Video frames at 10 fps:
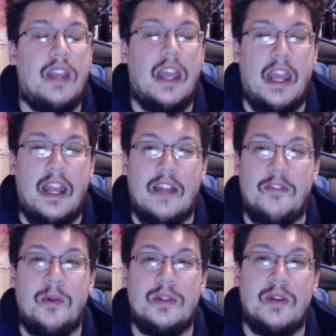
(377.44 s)
And I've
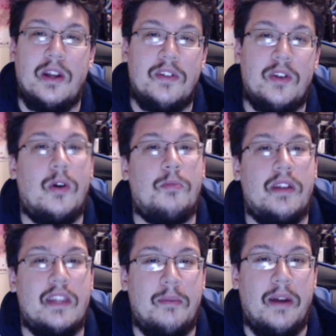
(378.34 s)
always tried to
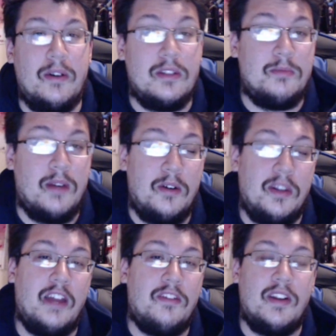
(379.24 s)
incorporate that in my own
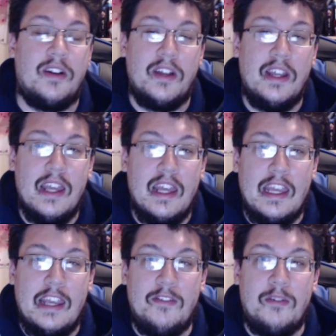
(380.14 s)
life,
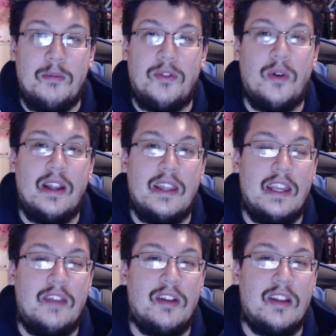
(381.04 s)
even before I think
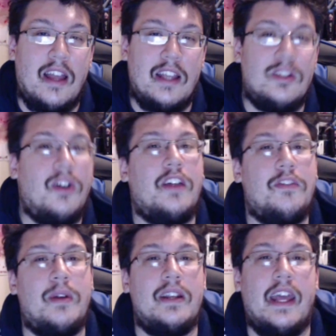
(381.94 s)
even I saw that
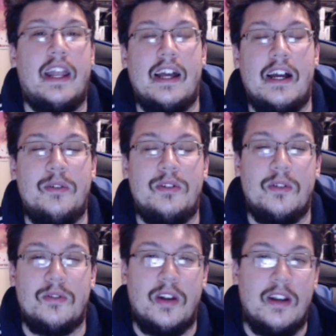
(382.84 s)
from my dad, I always
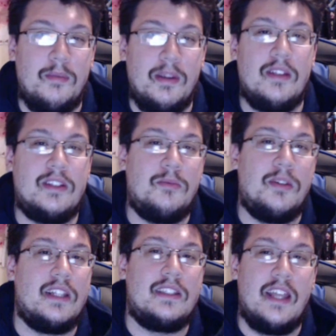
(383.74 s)
try to be someone
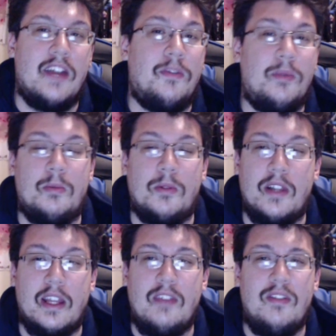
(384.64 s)
that's there for people.
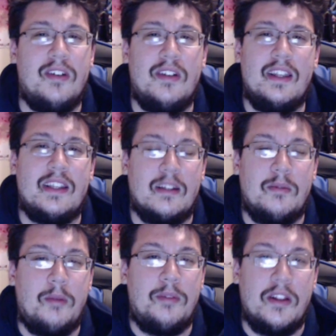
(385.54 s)
Like even during this,
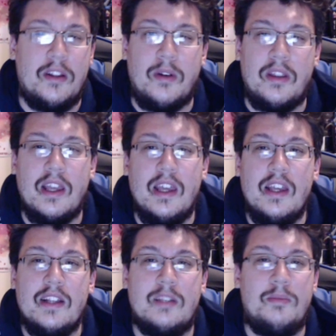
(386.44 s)
I'm dealing with
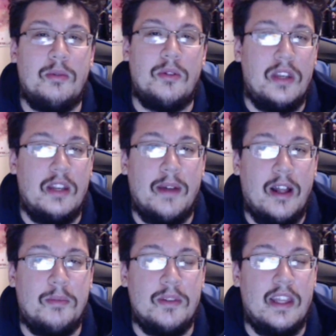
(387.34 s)
some people who need my
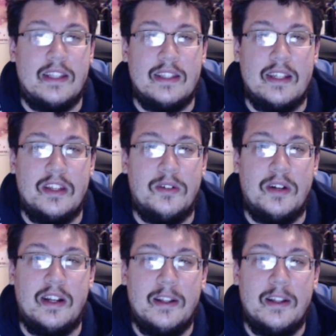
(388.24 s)
help with things, and you know what?